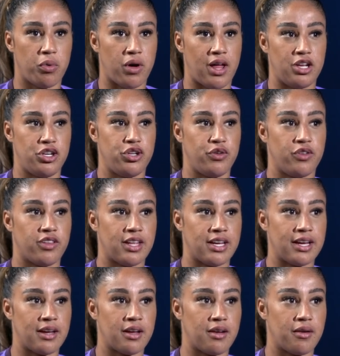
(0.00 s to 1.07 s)
but I do
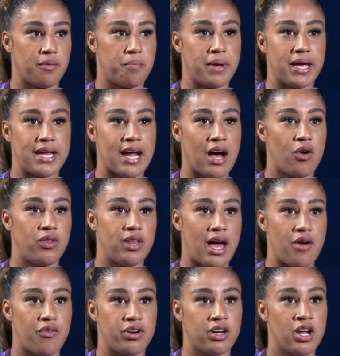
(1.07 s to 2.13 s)
think being out
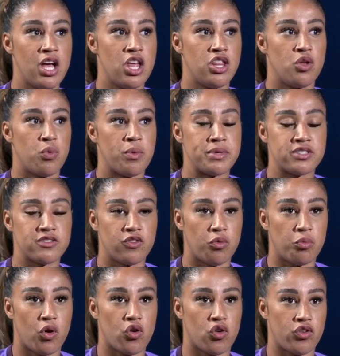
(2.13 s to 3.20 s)
there and the women's
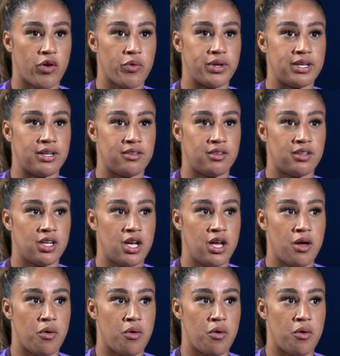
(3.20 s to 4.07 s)
football growing, and